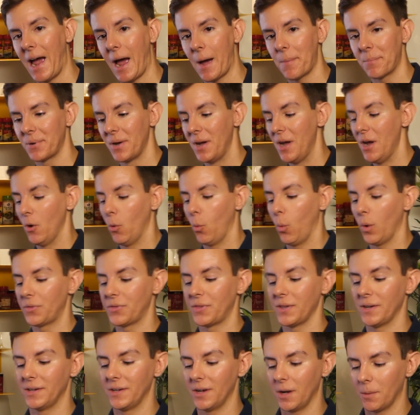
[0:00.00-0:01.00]
app what
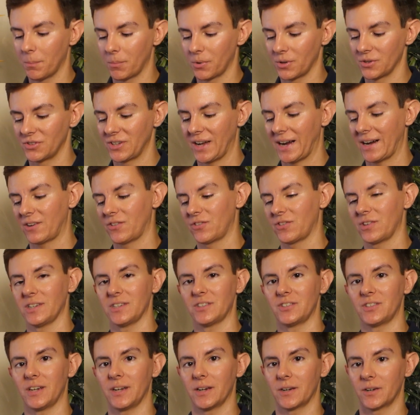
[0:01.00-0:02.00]
the numbers actually
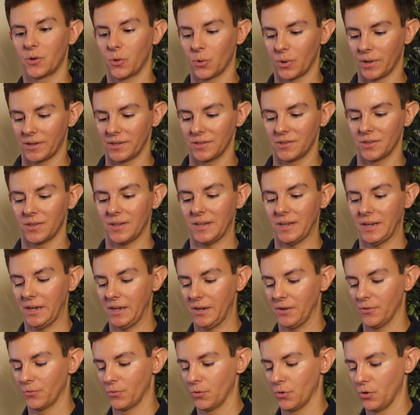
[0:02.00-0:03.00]
say according to the
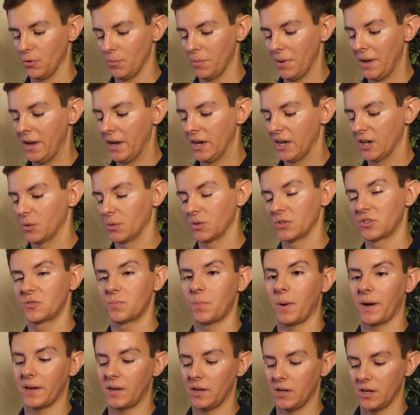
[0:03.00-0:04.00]
Eve Room. It was
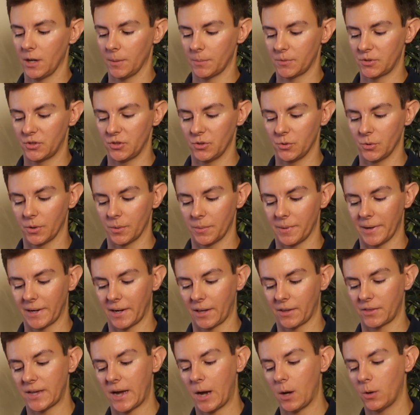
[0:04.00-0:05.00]
spiking up to about
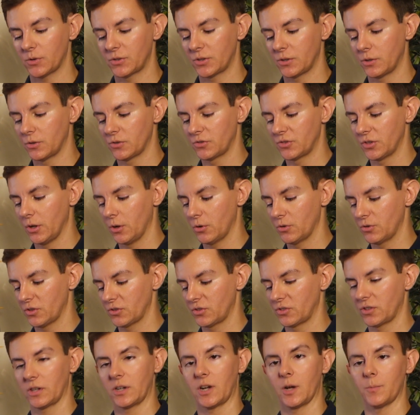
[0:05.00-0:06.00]
a thousand or so
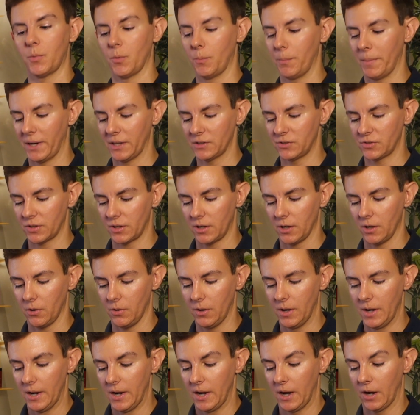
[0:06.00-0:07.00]
just a couple minutes ago,
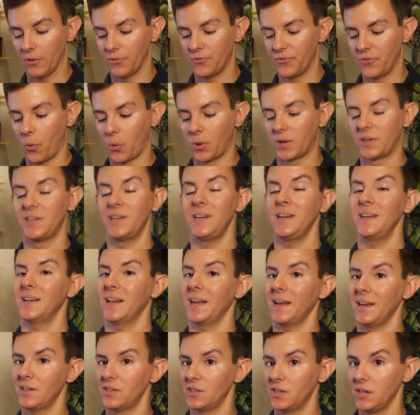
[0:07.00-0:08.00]
a
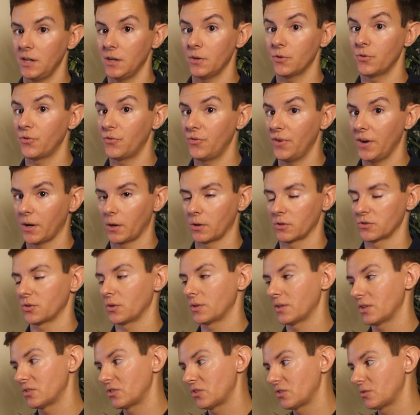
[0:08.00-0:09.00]
1418 fare. So
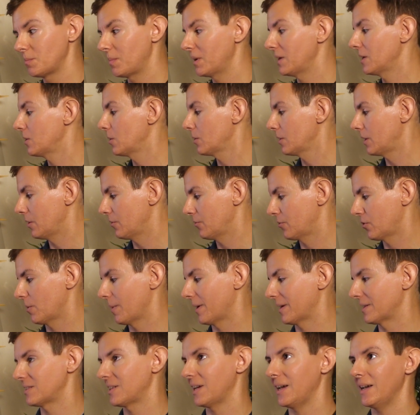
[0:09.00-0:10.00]
this has been cooking for
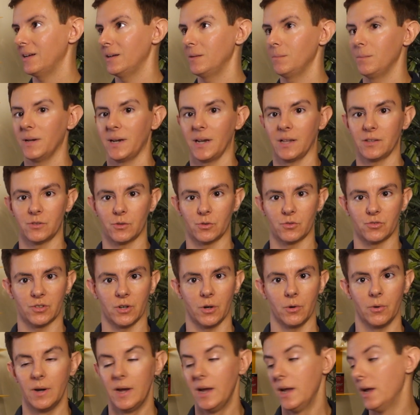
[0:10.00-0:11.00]
about 10 minutes or
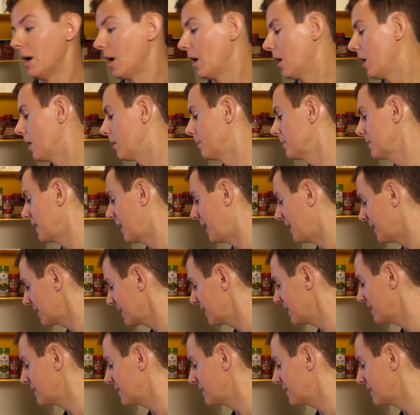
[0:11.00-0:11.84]
so, um, kind of